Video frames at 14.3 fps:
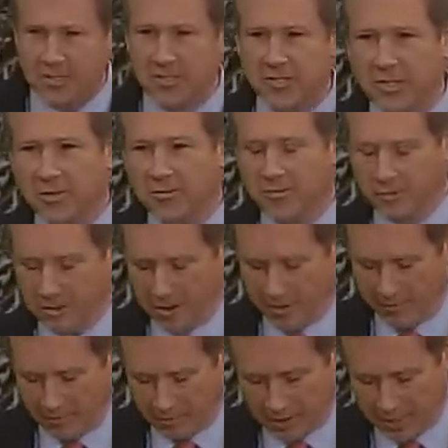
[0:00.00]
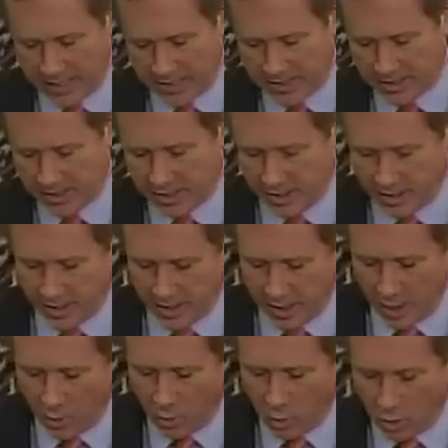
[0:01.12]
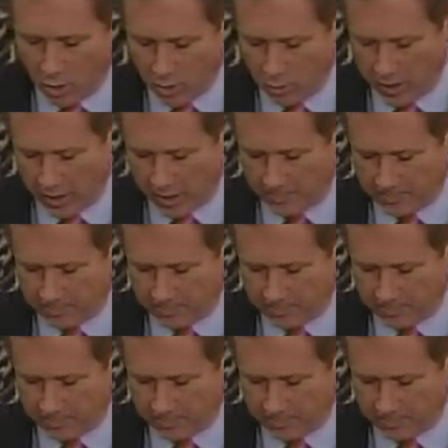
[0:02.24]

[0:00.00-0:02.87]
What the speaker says: Silver Fleece Award winner.